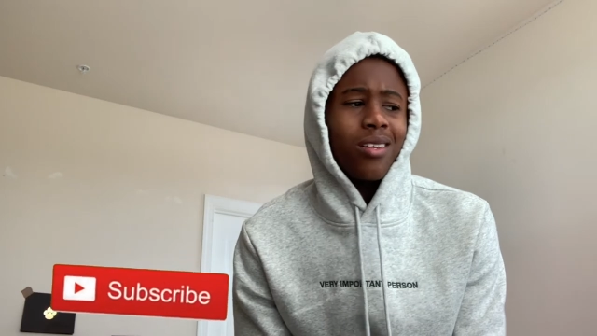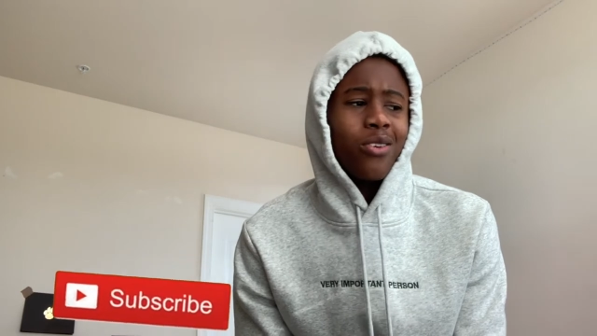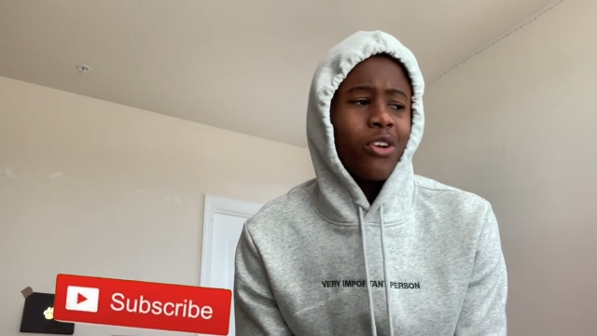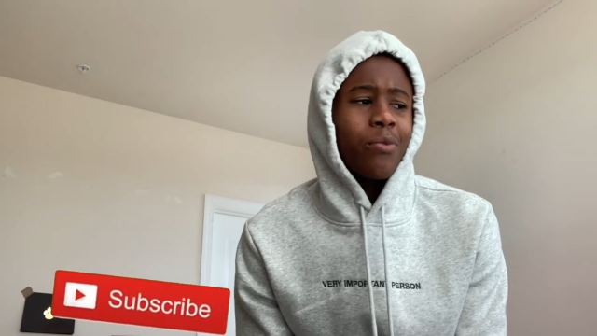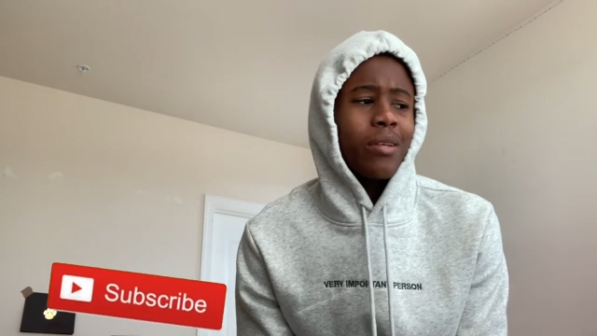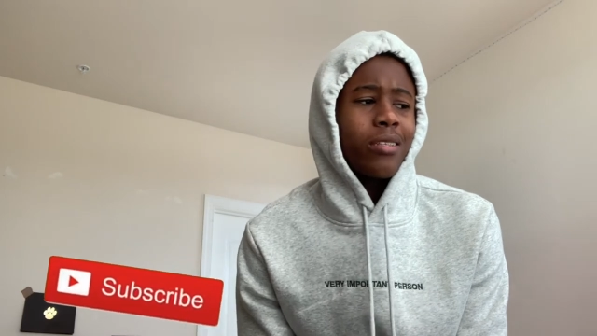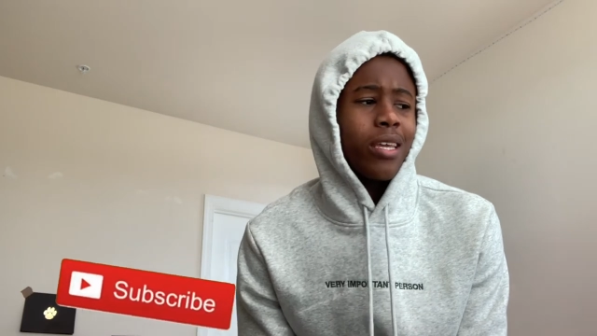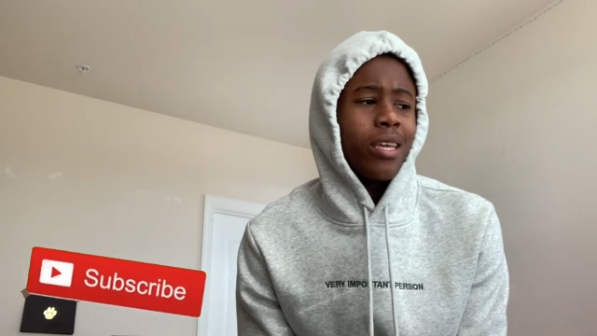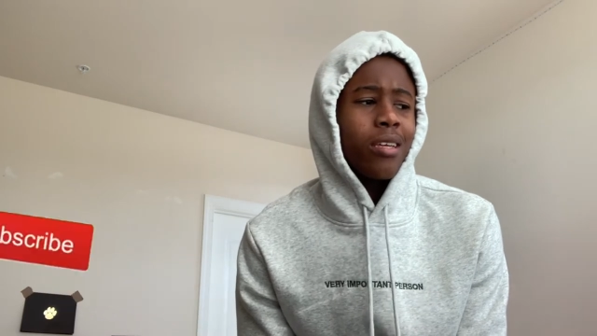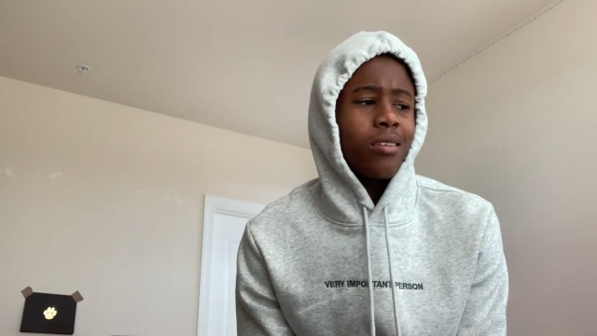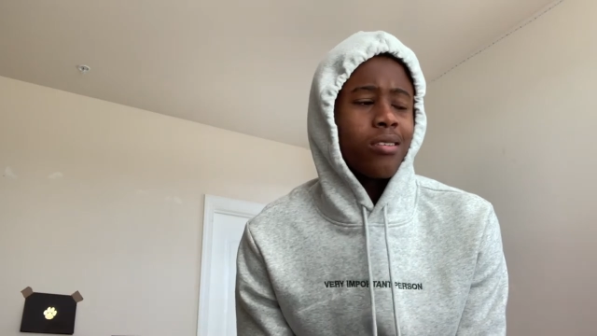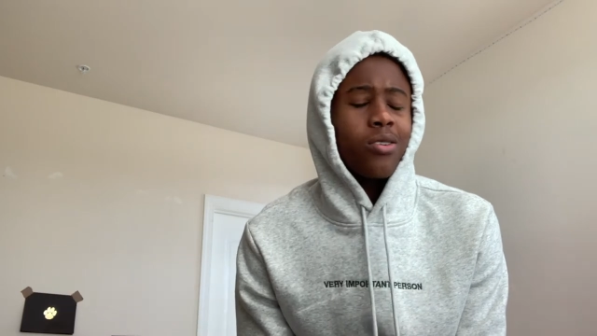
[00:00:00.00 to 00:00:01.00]
creepy
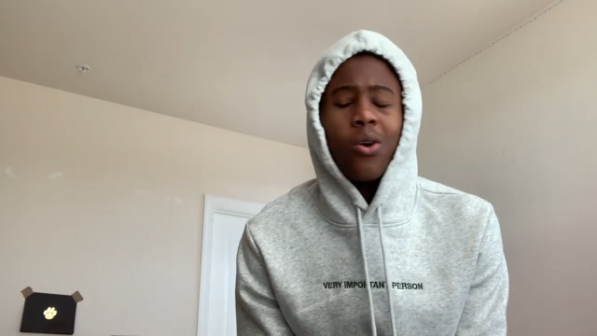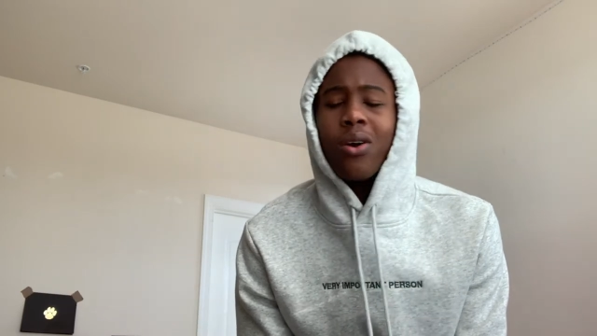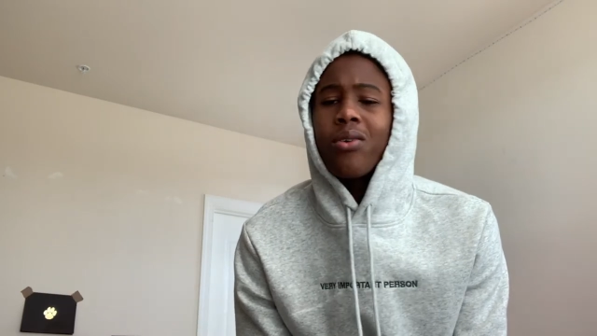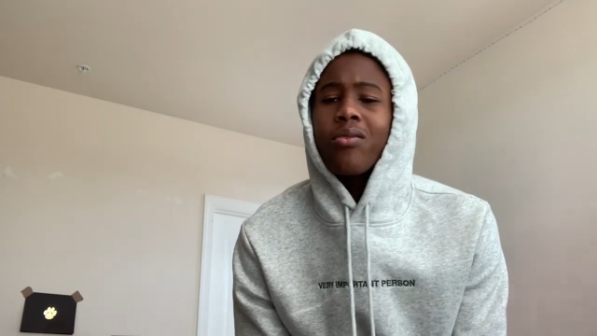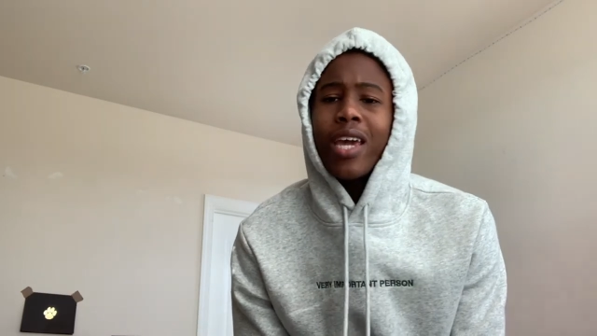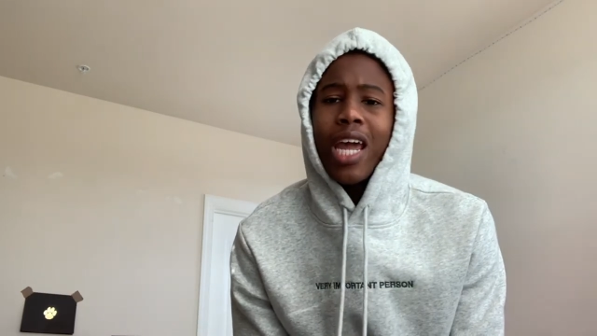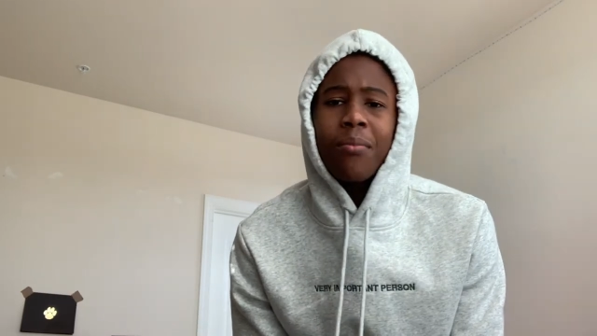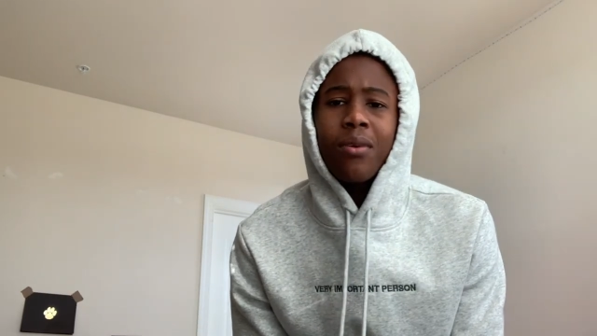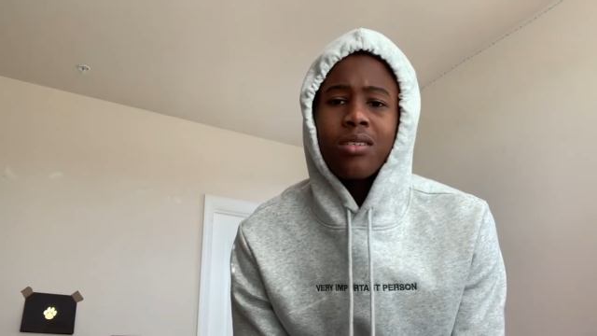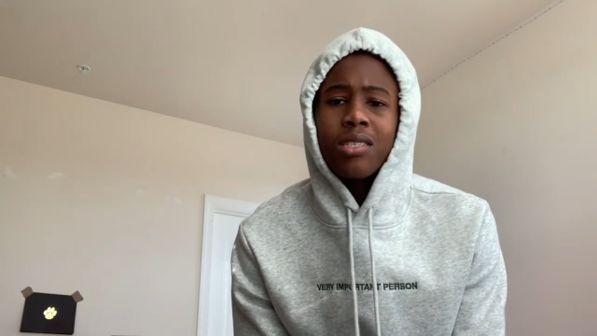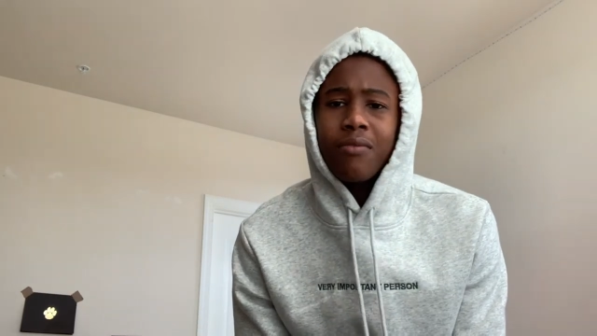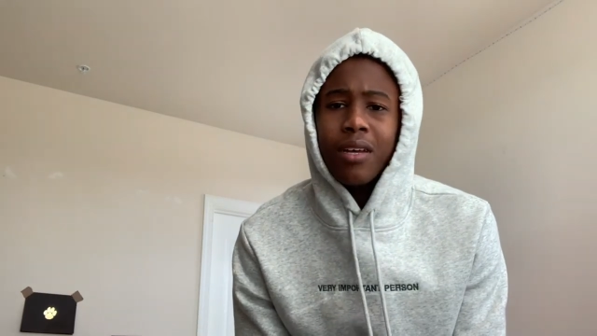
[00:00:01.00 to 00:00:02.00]
things caught on camera and
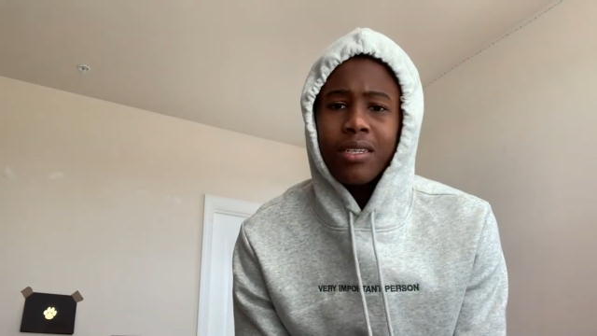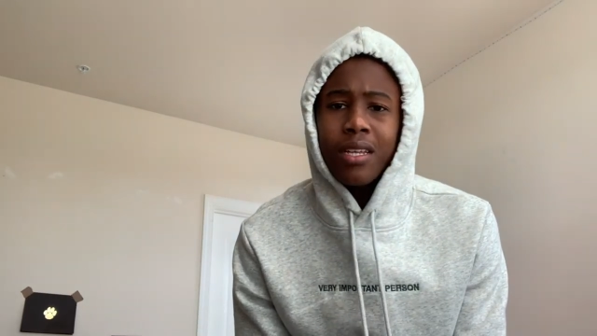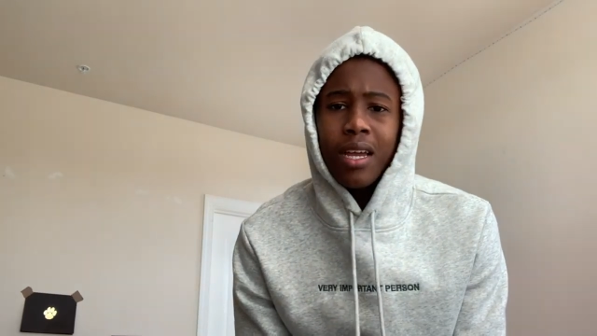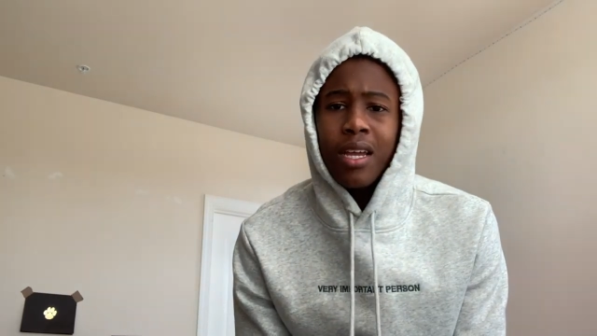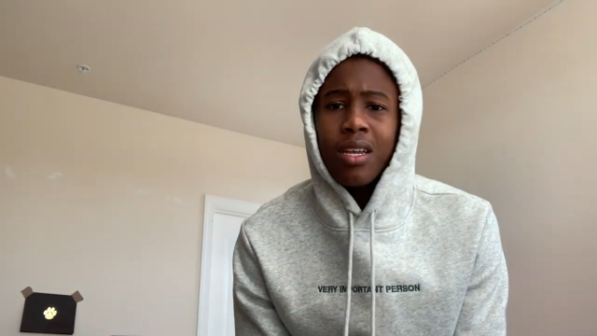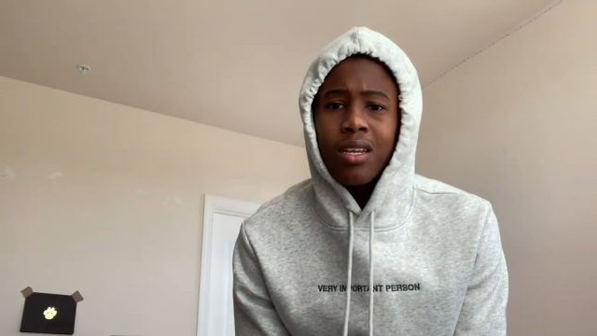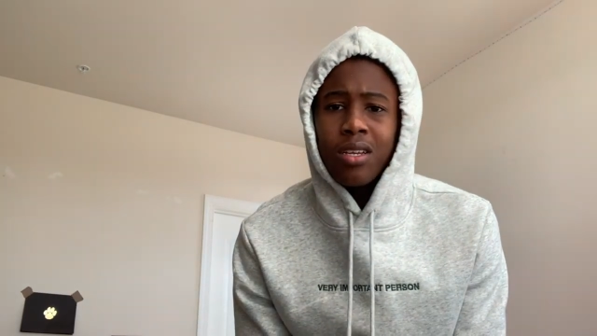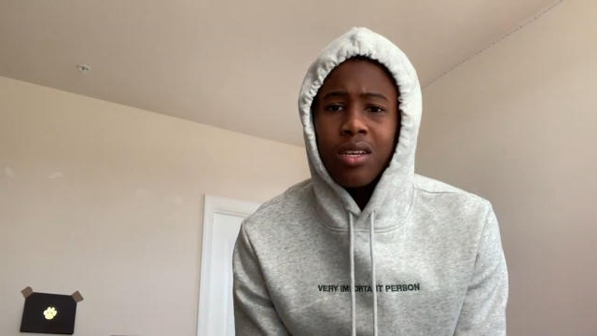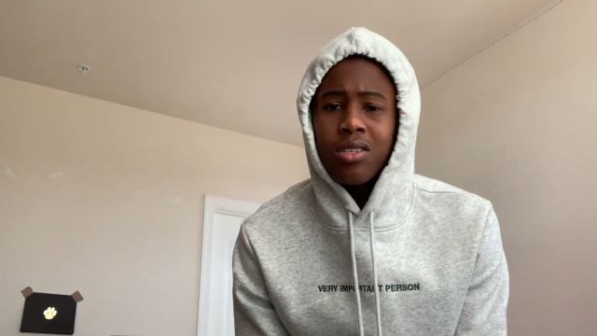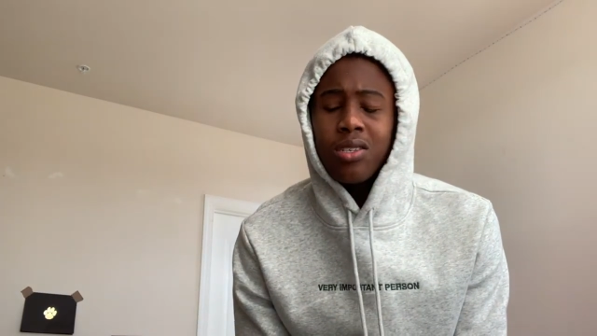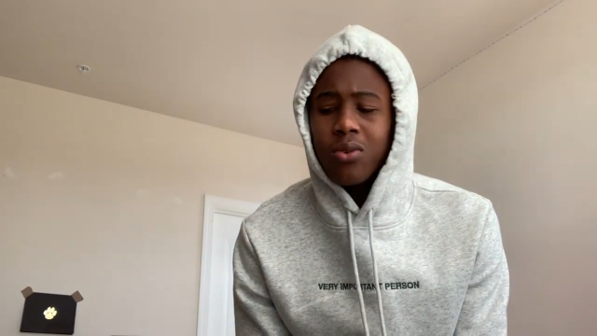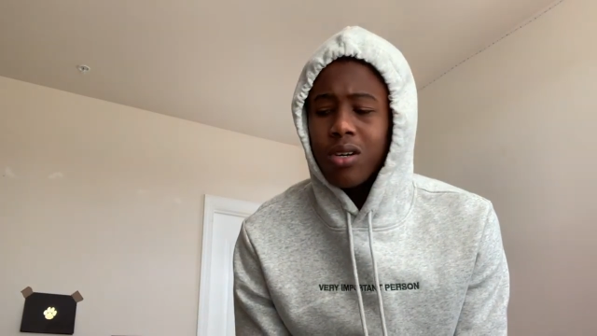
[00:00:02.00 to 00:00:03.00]
stuff like that.
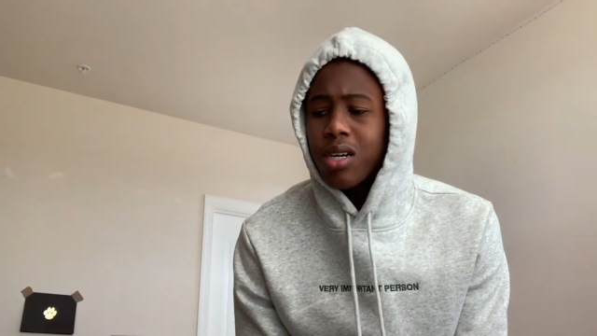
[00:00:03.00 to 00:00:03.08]
So